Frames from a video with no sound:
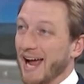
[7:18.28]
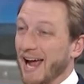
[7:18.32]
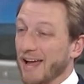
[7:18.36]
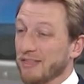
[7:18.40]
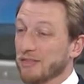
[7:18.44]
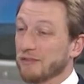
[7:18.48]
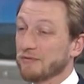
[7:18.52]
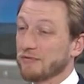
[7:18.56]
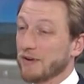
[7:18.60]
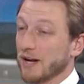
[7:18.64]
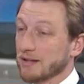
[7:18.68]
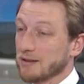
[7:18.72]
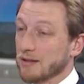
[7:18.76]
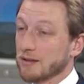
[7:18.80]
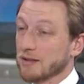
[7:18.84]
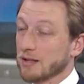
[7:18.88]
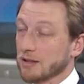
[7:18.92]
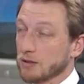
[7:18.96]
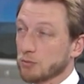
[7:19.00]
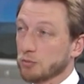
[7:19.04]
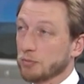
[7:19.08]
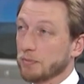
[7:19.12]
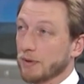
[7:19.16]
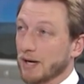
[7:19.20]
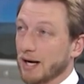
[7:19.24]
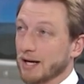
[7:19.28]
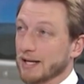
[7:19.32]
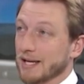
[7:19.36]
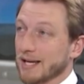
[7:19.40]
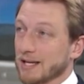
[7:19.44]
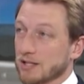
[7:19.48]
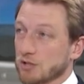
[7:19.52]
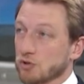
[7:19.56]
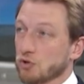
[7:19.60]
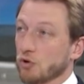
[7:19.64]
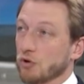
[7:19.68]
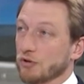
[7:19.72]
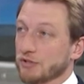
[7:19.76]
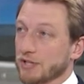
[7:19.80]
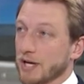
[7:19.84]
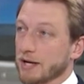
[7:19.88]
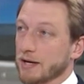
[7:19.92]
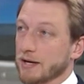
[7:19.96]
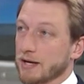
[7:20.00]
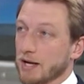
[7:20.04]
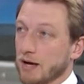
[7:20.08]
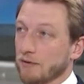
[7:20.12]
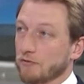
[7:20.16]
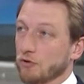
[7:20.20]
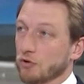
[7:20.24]
and the fact that the Liberal Party has not done
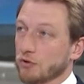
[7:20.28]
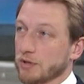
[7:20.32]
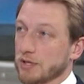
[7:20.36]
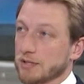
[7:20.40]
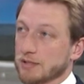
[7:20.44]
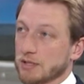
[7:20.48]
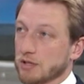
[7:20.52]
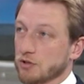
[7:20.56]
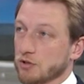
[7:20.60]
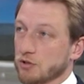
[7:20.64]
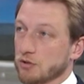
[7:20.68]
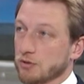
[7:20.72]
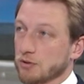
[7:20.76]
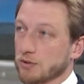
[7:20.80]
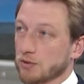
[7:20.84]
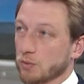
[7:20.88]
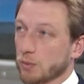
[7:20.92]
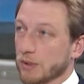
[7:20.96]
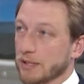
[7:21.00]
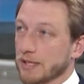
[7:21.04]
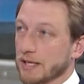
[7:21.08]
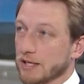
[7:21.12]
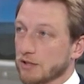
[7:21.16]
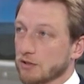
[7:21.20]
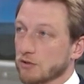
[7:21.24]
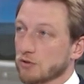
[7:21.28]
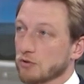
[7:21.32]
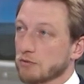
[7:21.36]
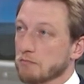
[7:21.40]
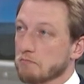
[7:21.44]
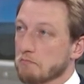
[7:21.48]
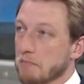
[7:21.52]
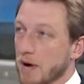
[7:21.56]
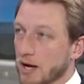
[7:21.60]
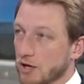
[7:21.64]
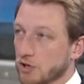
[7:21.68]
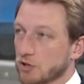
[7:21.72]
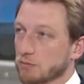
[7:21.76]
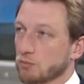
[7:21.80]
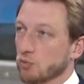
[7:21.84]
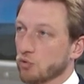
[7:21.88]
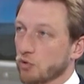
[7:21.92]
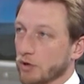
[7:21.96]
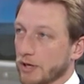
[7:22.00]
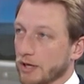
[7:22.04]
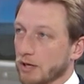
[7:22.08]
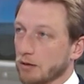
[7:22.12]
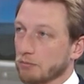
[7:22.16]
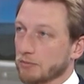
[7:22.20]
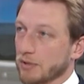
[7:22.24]
enough on these issues. We need to do much more
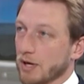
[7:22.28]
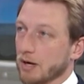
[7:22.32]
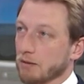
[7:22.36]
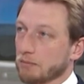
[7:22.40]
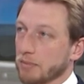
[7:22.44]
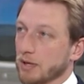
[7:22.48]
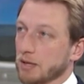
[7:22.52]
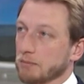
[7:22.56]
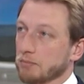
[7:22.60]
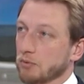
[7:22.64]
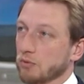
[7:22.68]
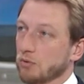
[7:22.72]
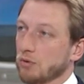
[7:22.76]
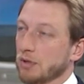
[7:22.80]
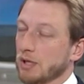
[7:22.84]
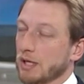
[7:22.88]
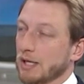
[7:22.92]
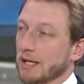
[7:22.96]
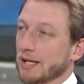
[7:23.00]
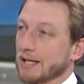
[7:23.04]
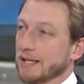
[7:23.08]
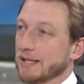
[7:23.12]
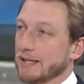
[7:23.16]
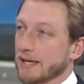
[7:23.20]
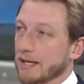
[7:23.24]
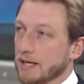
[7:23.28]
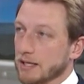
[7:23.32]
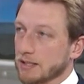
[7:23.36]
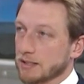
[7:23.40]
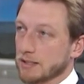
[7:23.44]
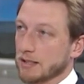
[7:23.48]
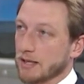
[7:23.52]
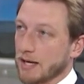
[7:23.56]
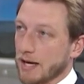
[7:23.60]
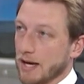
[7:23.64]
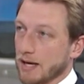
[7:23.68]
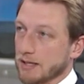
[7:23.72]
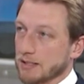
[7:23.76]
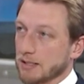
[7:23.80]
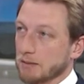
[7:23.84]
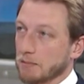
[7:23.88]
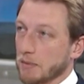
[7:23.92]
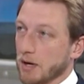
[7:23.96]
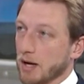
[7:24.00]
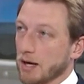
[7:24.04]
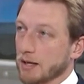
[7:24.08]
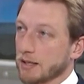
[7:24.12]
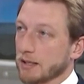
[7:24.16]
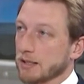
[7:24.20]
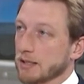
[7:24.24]
to help young people get into the housing
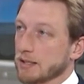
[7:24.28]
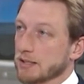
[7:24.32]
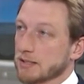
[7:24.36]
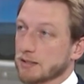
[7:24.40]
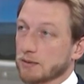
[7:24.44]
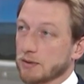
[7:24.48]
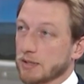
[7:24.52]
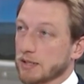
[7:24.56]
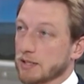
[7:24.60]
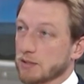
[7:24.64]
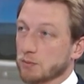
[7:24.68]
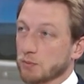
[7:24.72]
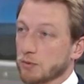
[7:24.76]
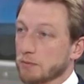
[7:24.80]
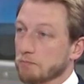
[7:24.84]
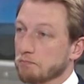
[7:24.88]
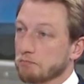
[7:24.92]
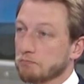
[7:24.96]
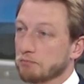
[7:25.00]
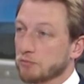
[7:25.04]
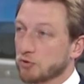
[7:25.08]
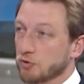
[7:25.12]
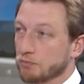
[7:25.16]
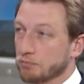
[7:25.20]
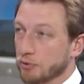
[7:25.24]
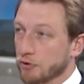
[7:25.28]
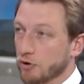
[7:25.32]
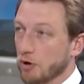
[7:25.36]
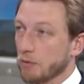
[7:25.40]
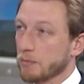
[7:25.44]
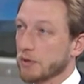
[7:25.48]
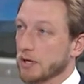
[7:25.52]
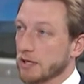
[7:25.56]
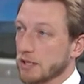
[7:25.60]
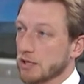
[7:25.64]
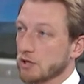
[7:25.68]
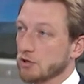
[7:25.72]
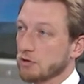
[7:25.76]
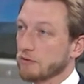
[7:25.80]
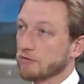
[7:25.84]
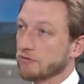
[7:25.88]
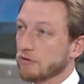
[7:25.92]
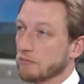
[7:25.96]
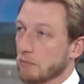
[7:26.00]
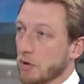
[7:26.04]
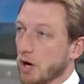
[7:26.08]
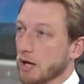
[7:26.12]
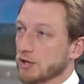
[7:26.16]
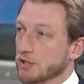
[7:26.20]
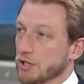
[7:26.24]
market. It's the predominant issue for
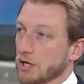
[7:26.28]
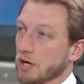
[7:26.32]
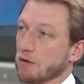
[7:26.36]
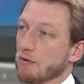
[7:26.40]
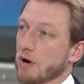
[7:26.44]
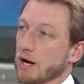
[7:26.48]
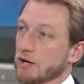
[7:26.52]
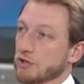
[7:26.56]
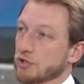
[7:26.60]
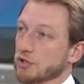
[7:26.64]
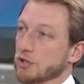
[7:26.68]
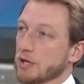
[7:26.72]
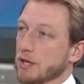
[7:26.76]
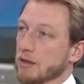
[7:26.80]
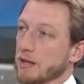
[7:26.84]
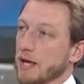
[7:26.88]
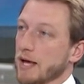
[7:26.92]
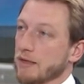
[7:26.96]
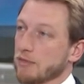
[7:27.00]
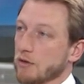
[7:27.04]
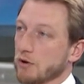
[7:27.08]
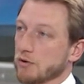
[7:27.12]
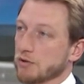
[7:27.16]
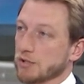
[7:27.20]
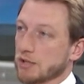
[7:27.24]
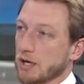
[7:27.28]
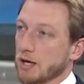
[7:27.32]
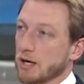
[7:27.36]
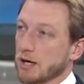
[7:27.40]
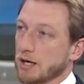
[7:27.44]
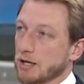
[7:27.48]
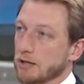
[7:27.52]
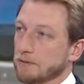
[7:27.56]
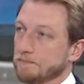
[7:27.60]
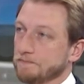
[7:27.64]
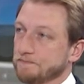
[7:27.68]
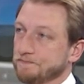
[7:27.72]
my generation and those younger.